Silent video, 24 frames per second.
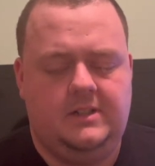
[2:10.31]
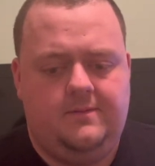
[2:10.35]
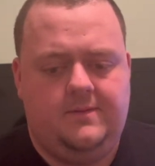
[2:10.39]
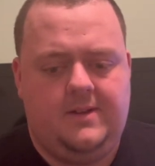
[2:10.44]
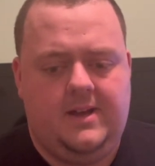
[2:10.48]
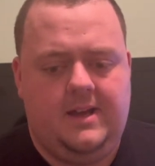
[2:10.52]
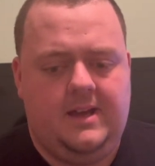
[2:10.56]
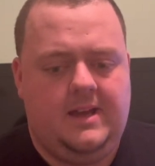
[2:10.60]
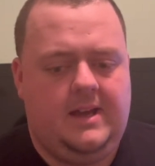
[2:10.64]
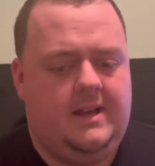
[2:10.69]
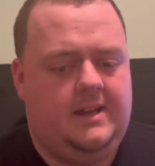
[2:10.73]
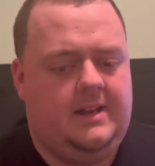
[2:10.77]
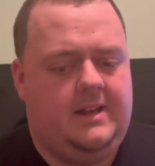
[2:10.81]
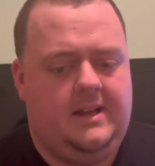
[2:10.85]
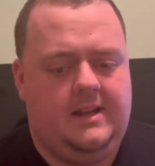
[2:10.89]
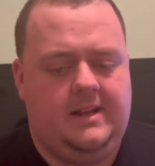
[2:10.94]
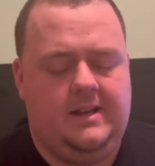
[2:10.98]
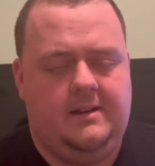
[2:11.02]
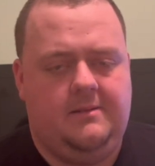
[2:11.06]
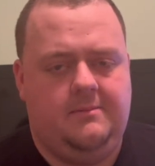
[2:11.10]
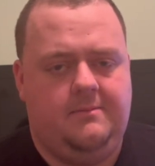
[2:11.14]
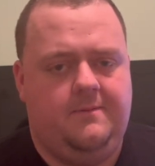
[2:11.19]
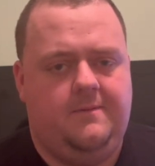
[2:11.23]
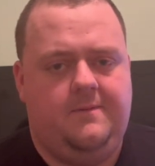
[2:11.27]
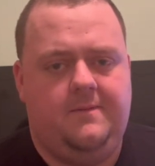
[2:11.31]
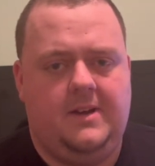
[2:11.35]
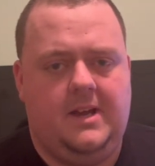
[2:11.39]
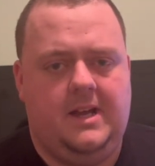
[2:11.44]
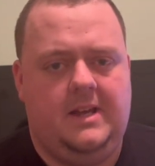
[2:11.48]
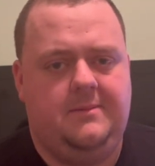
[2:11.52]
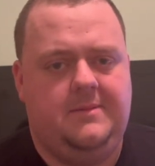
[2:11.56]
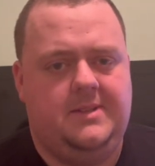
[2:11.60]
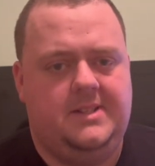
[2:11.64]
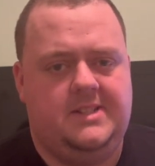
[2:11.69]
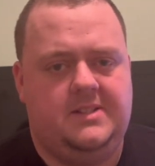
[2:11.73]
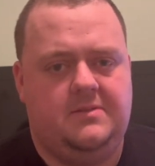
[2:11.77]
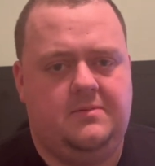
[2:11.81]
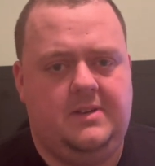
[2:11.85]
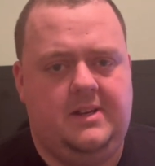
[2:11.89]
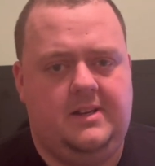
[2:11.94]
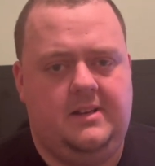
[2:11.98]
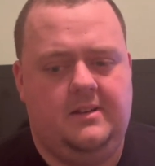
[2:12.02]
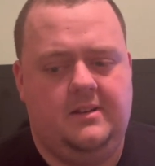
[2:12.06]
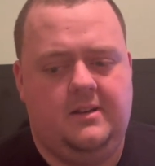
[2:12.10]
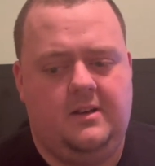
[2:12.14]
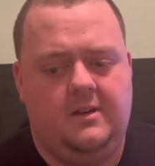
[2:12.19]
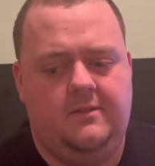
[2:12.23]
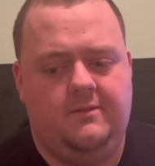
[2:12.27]
they had a um, famous
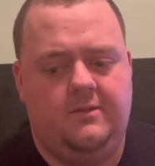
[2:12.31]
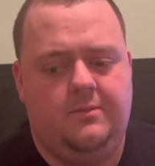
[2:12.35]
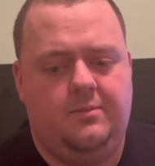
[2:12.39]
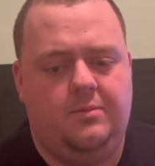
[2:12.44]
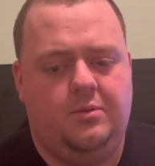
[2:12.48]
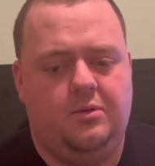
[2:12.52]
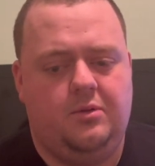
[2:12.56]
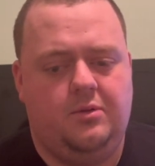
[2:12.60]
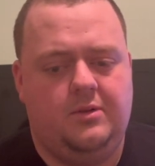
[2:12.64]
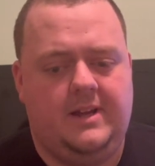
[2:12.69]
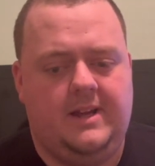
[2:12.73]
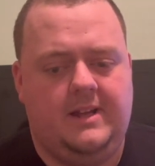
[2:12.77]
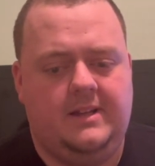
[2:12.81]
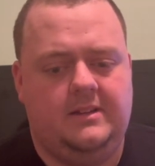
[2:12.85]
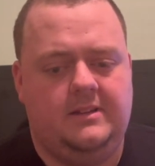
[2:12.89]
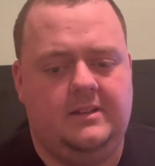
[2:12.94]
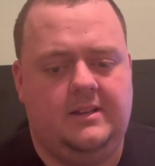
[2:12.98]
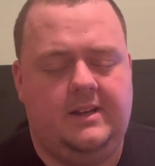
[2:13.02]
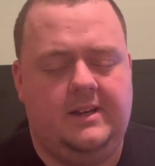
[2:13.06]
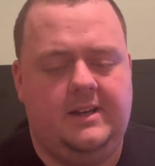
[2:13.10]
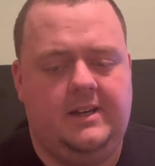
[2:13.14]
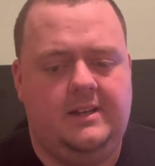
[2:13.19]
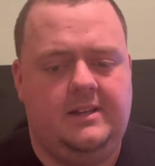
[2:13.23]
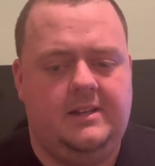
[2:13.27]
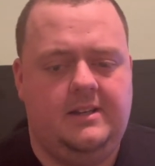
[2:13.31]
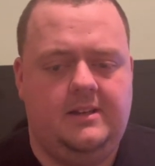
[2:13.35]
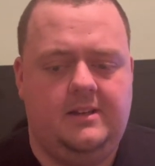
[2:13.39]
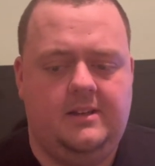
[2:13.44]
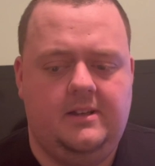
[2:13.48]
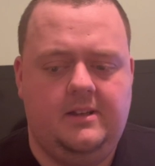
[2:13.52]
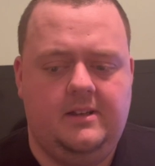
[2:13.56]
win over Port Adelaide.